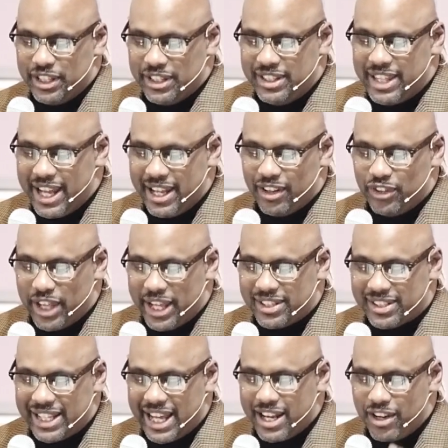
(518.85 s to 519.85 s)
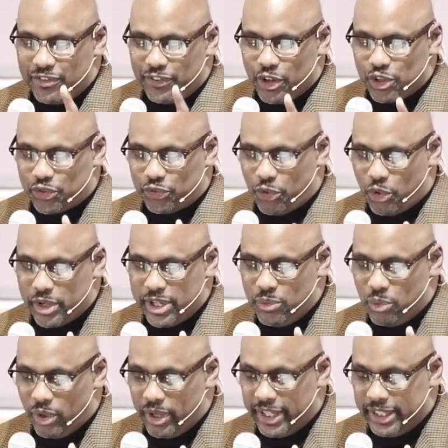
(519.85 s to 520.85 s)
They said in verse
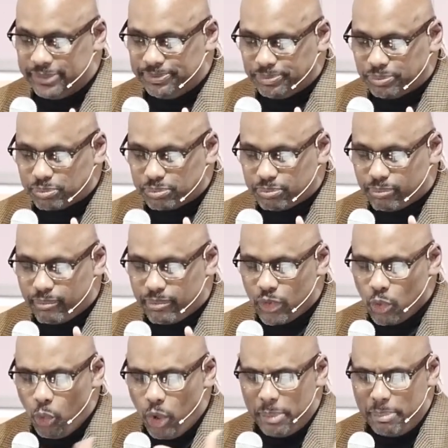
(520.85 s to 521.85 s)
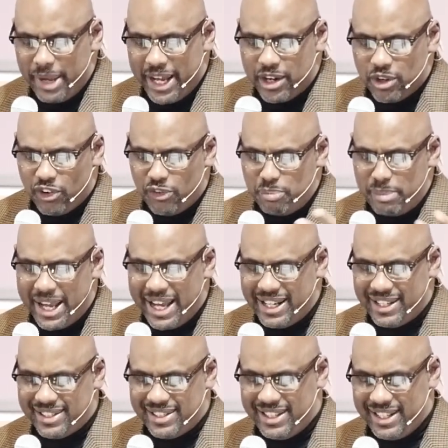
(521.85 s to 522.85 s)
41, what manner of man
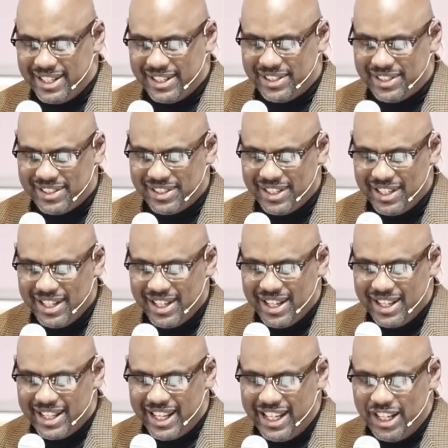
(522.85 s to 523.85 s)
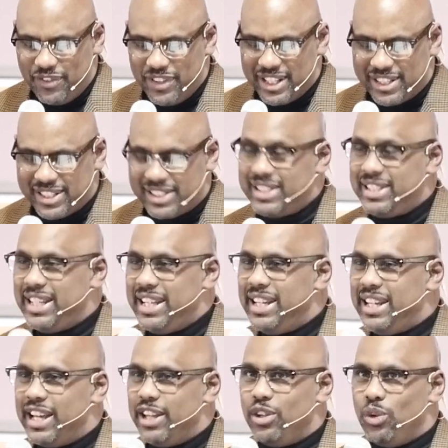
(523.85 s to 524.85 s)
is this, that even the
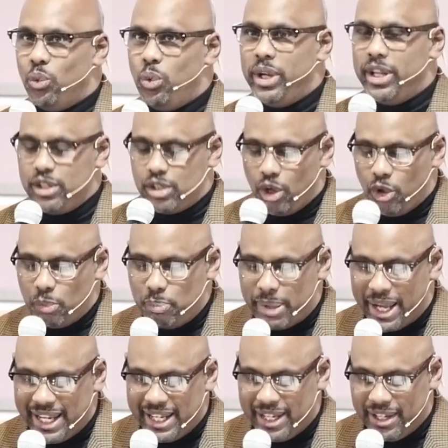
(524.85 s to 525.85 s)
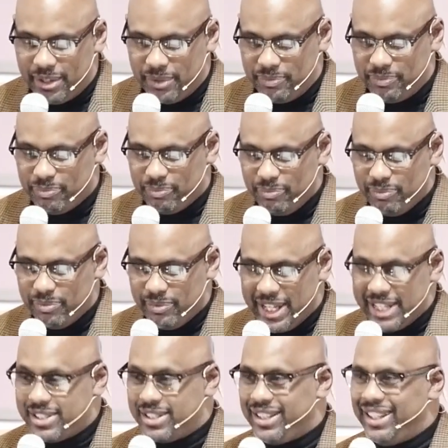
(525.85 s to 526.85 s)
sea and the wind obey him?
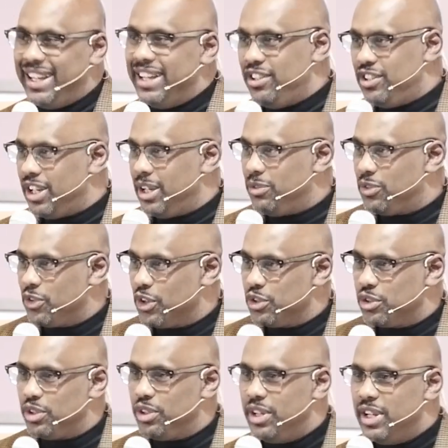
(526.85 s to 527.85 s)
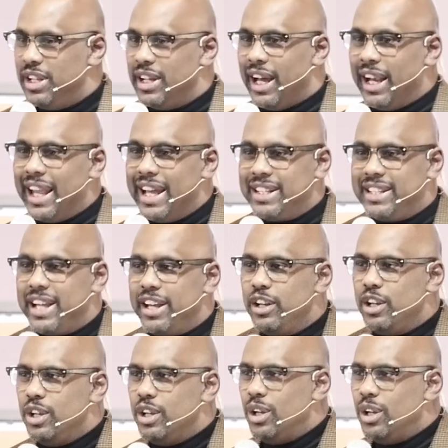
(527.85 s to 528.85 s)
That's the King James Version. I like that.
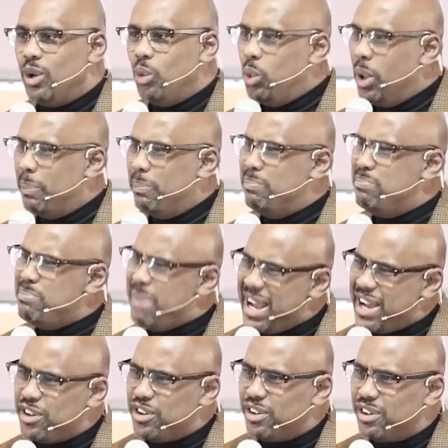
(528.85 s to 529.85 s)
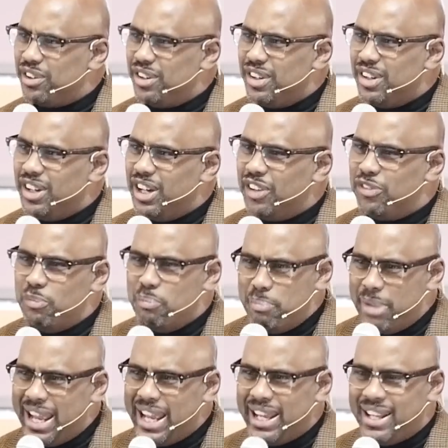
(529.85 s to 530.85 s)
What manner of
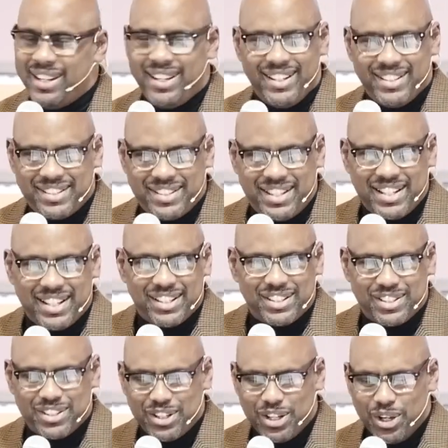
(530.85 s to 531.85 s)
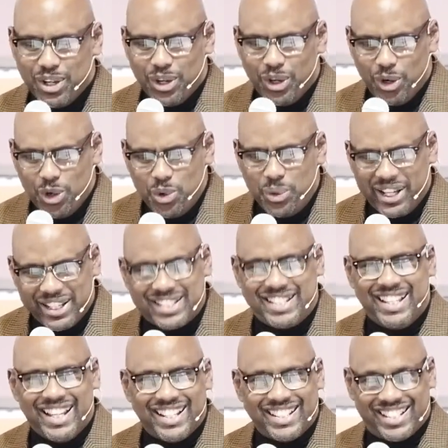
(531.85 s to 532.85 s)
man is this? Who is
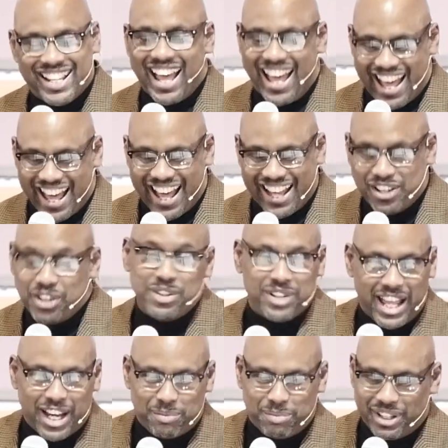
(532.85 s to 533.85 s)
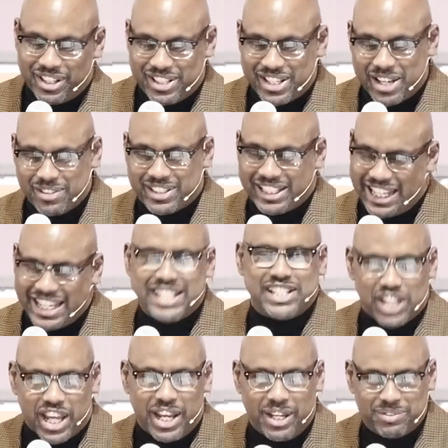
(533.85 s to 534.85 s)
this? I know you like it, Brother James. King
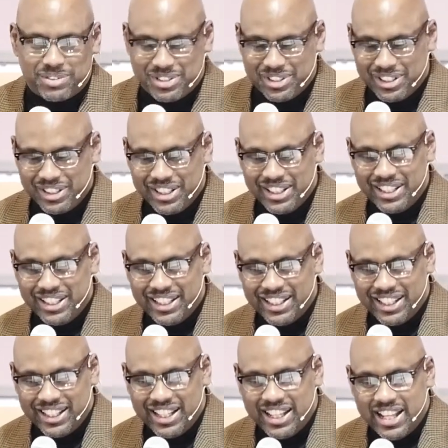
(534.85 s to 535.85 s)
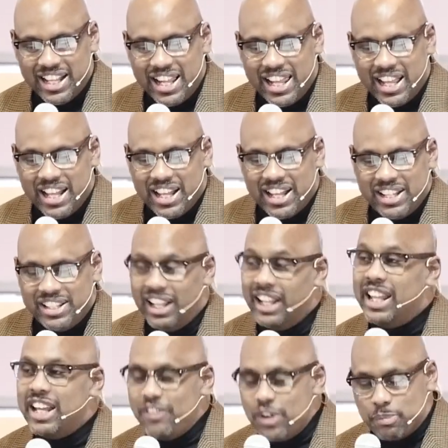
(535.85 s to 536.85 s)
James. The
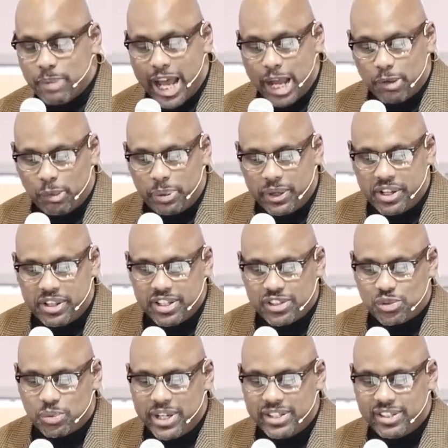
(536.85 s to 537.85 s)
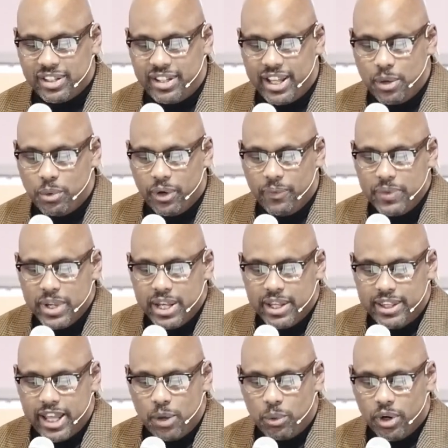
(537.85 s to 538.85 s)
Living Bible put it this way. Said they were
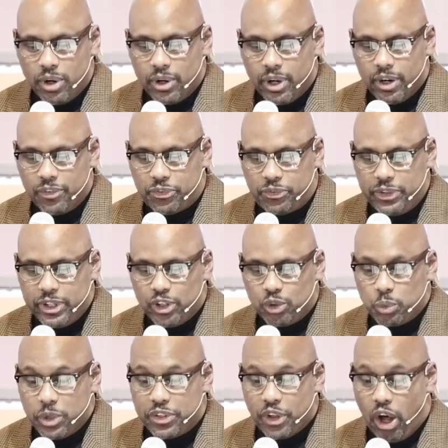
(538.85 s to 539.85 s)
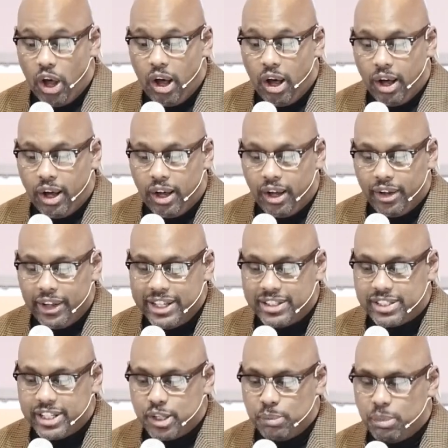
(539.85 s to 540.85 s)
filled with awe and
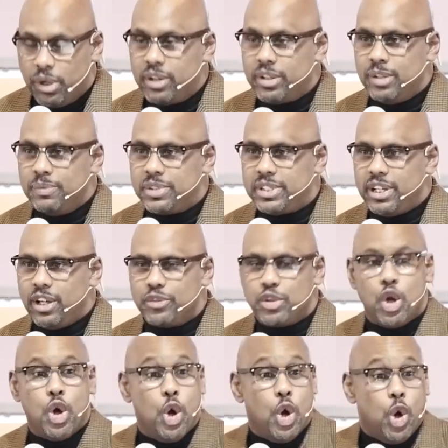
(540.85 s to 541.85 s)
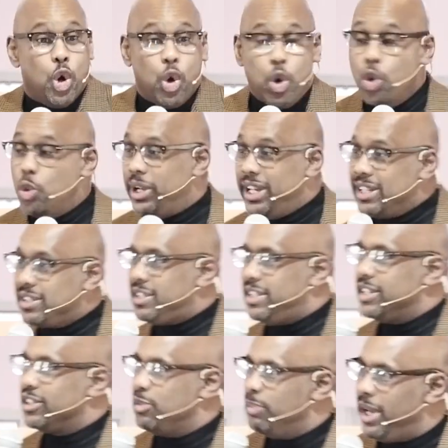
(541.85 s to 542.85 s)
said among themselves, who is
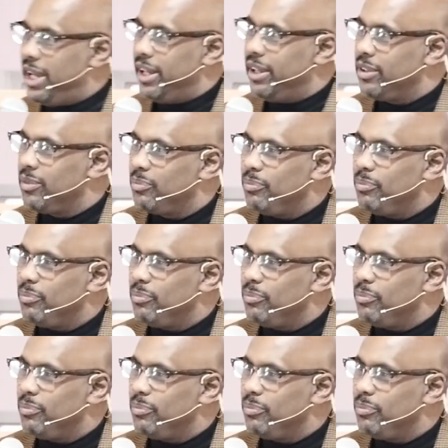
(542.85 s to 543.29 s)
this man?